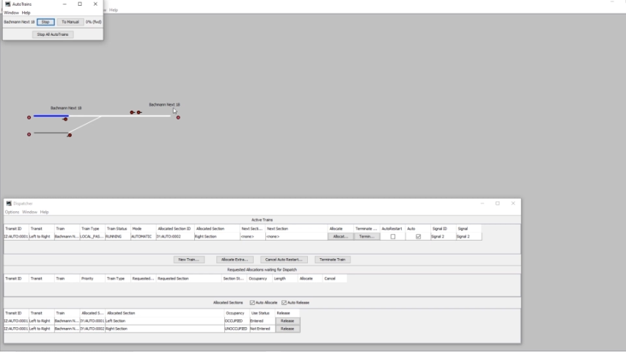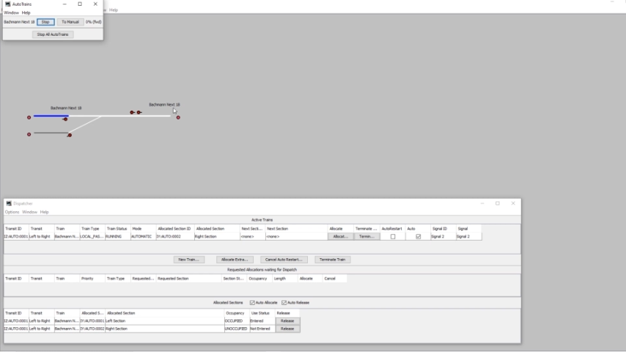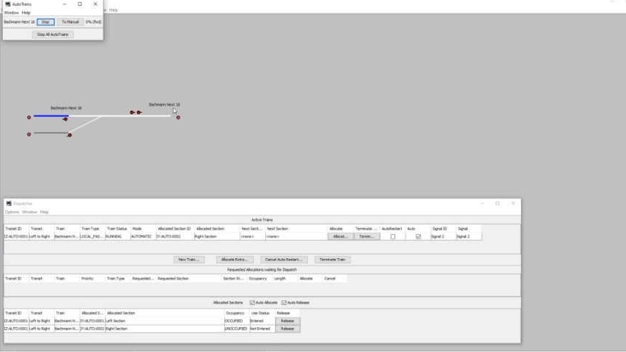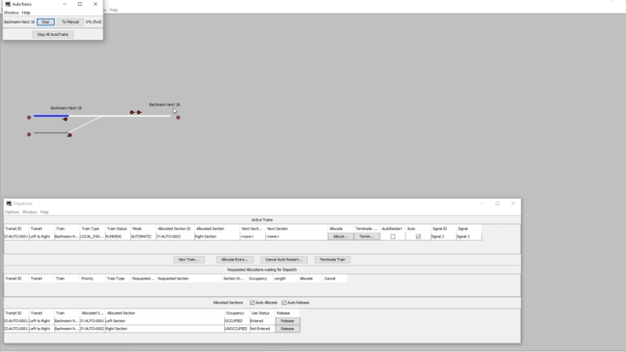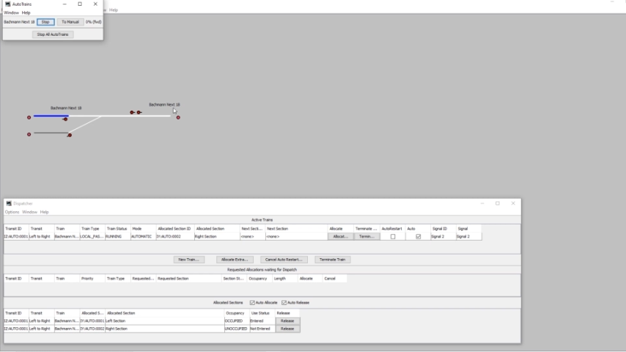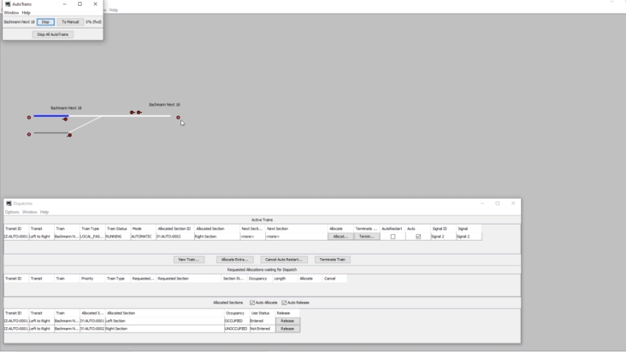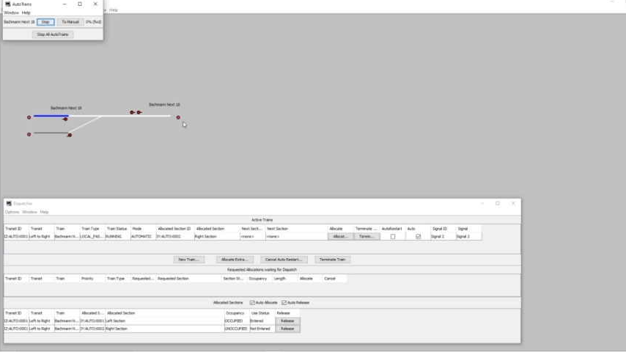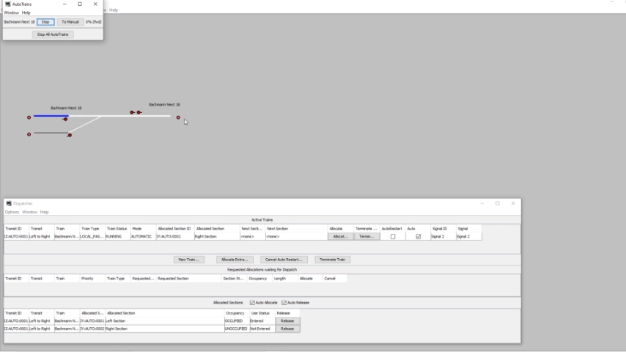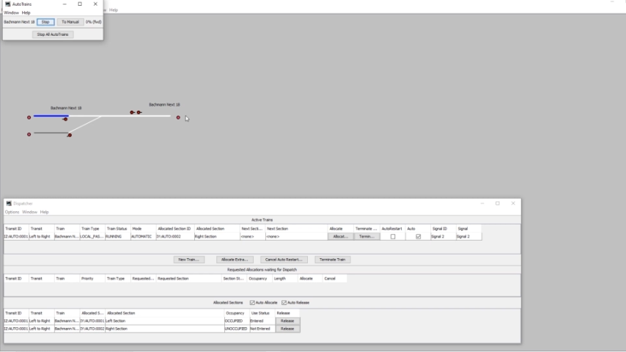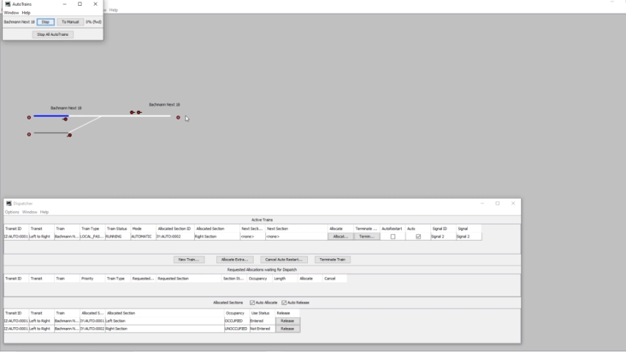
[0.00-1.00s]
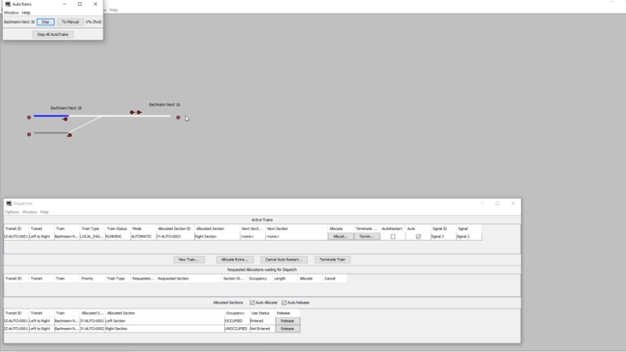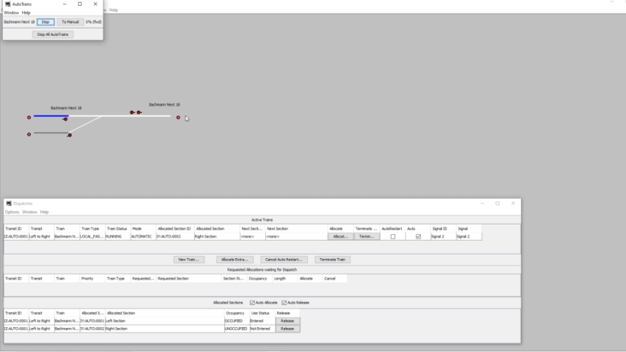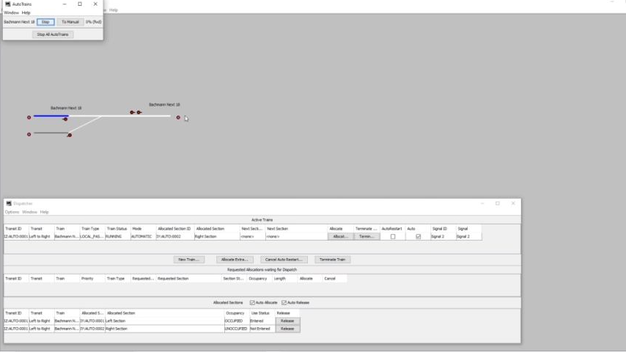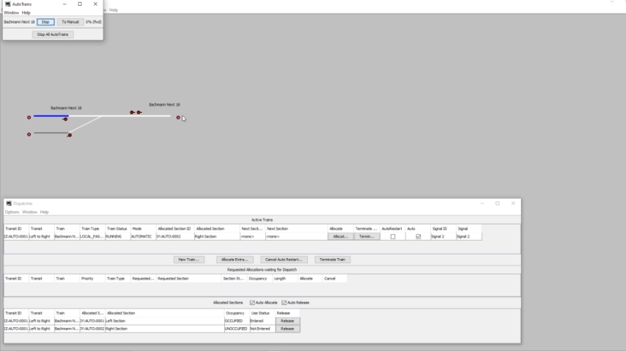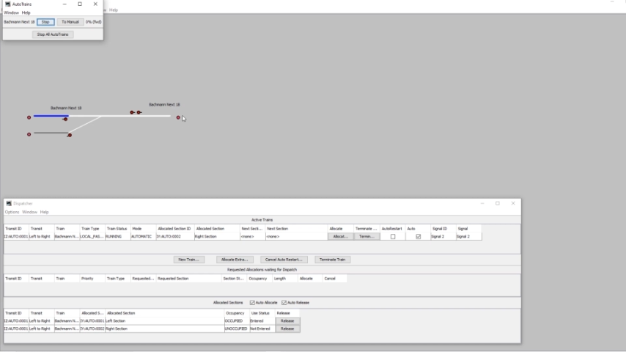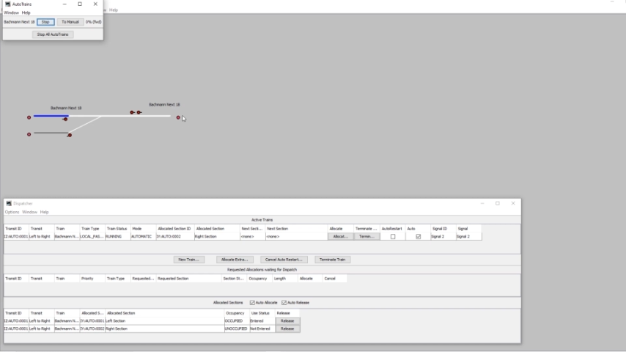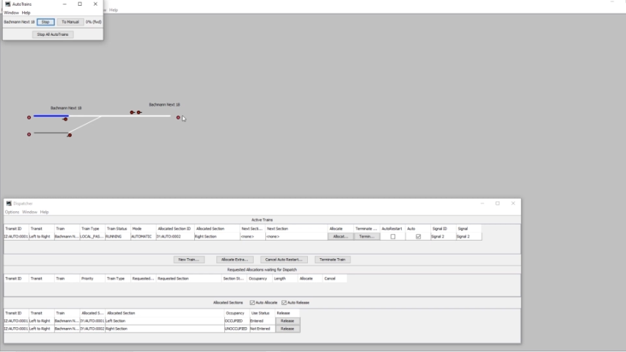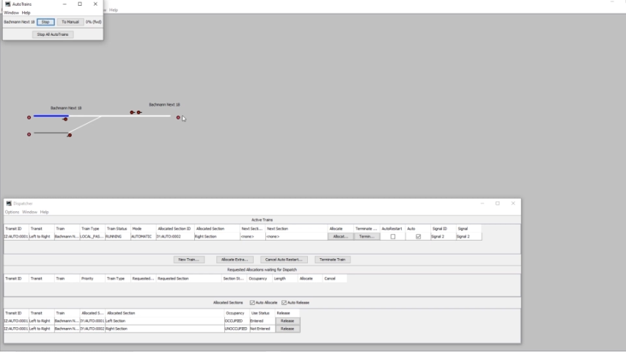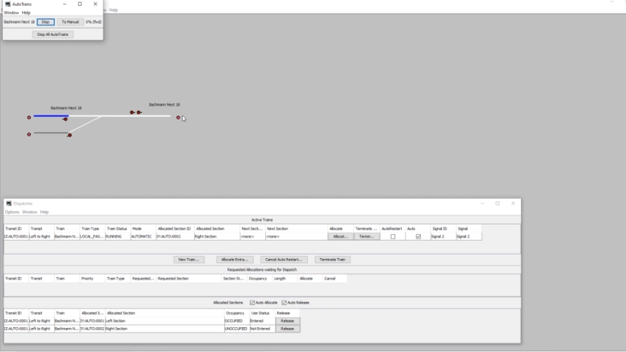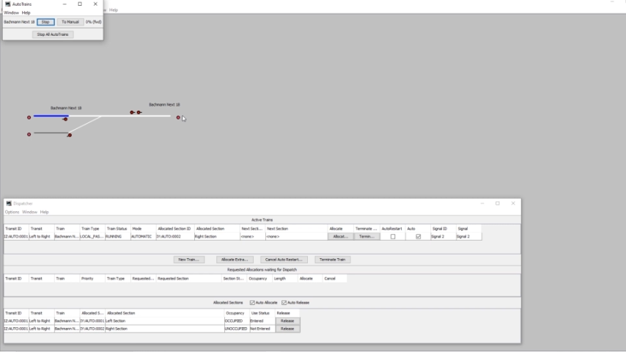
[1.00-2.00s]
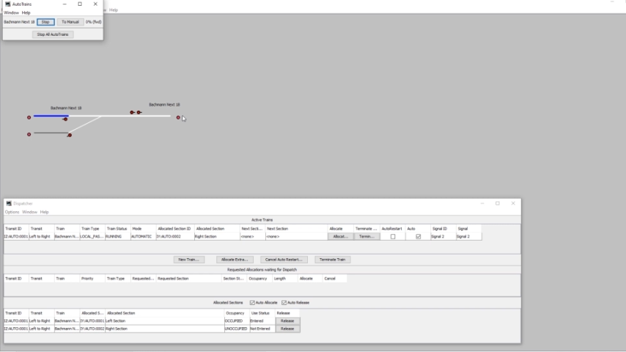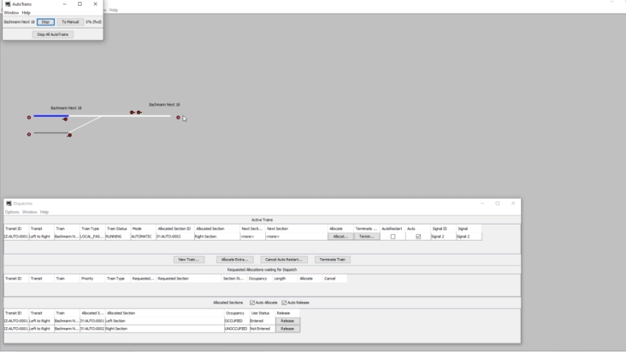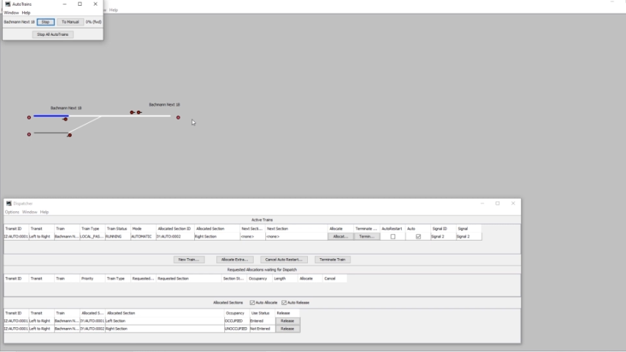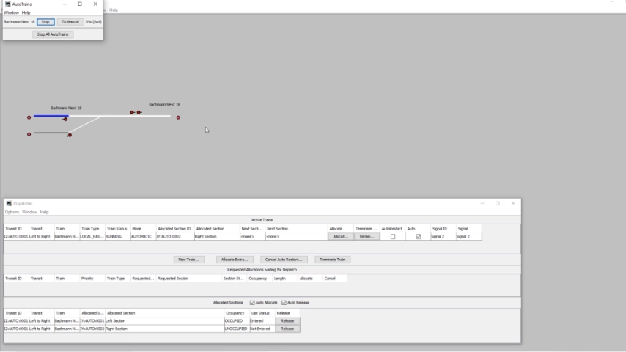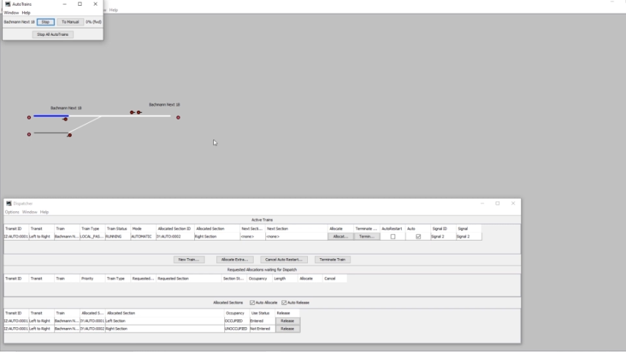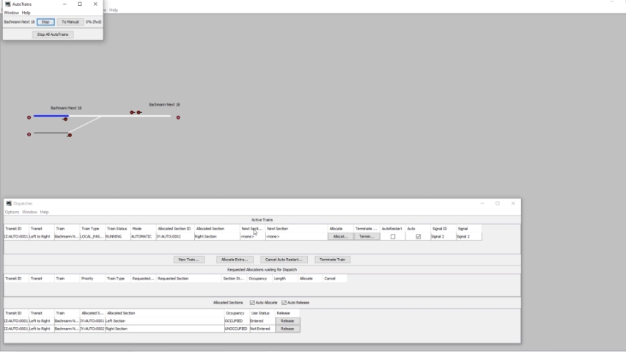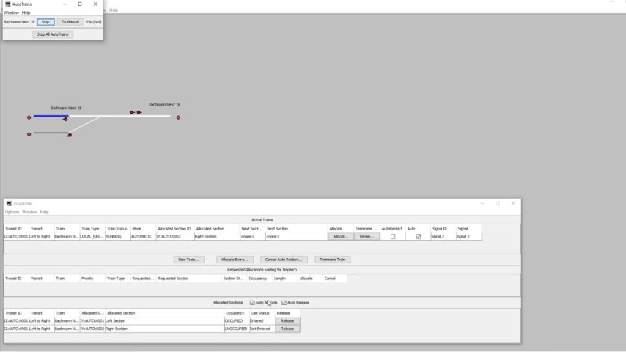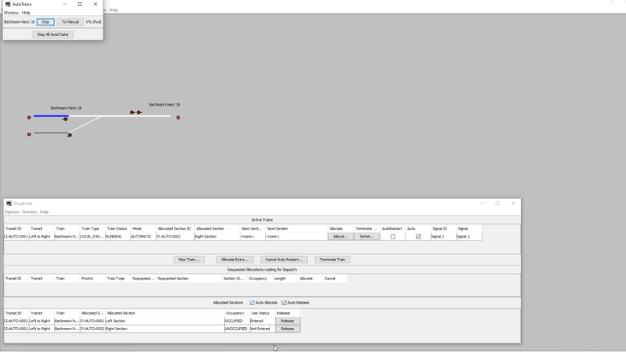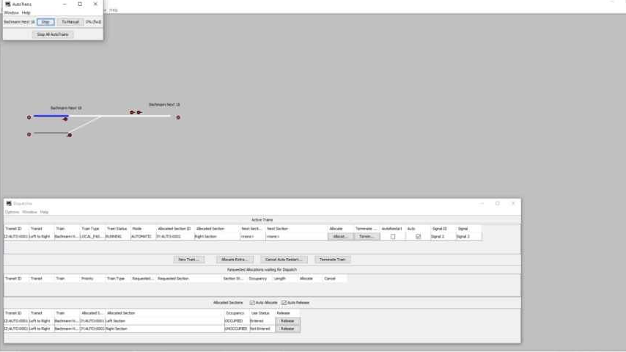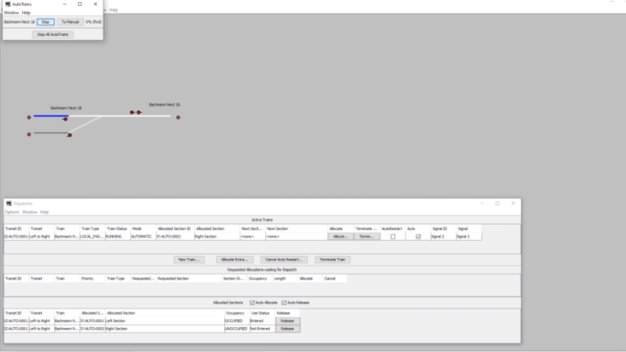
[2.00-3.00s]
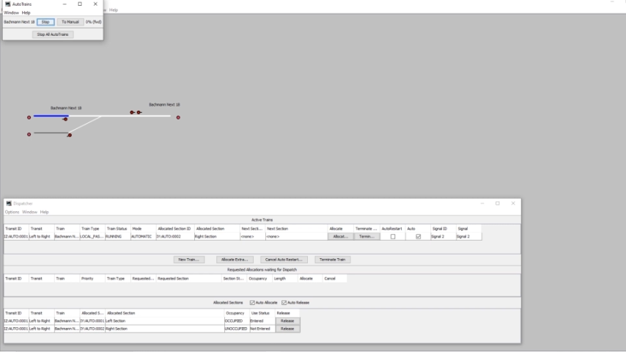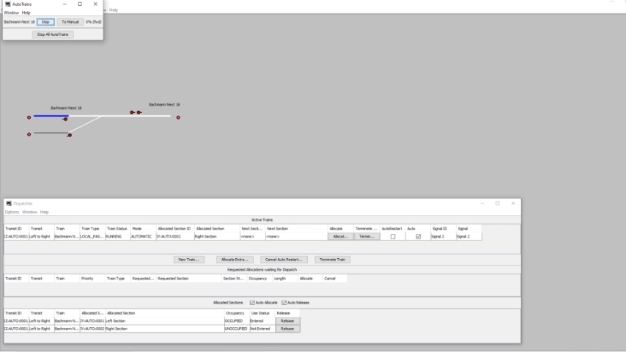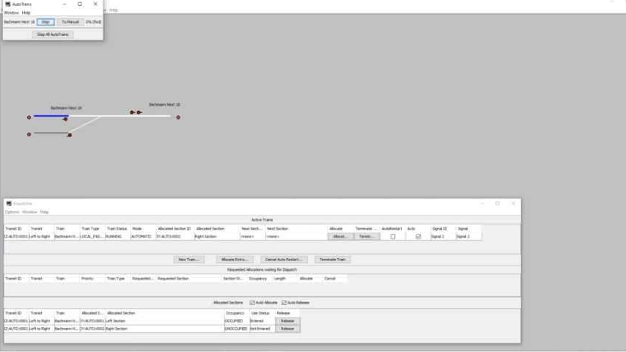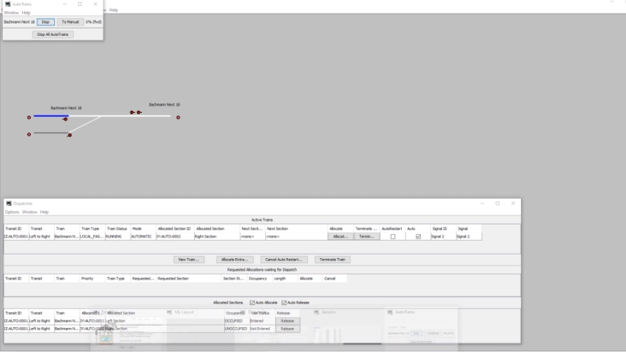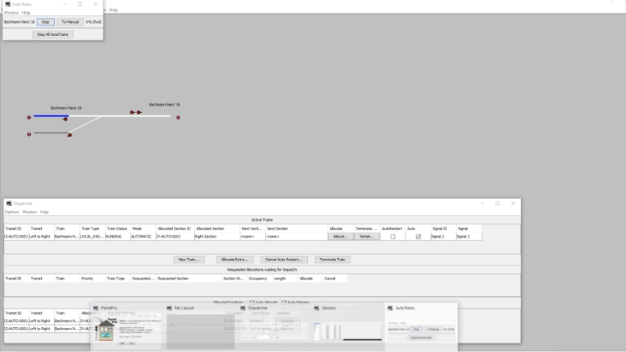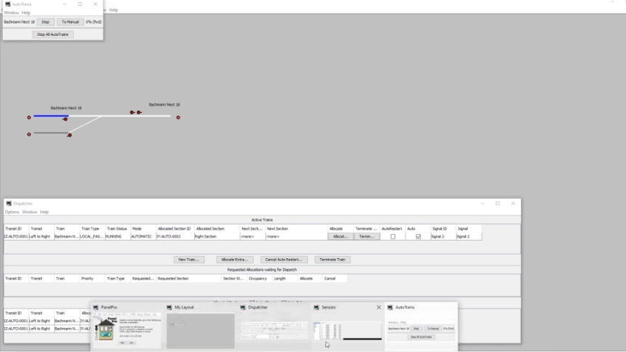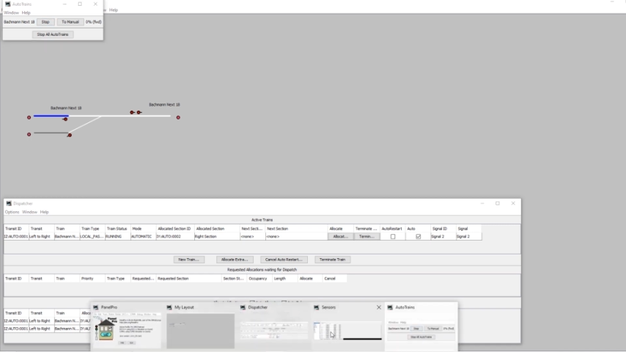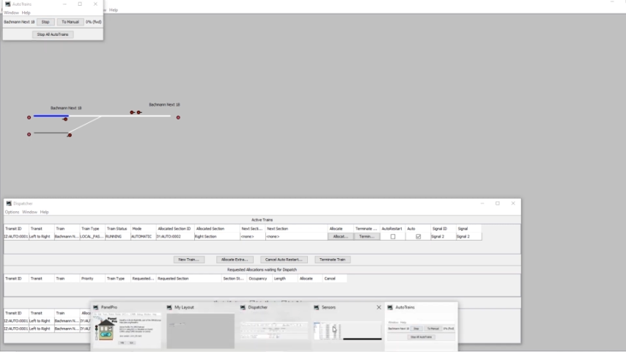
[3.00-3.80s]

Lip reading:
No face is visible, so there are no lips to read.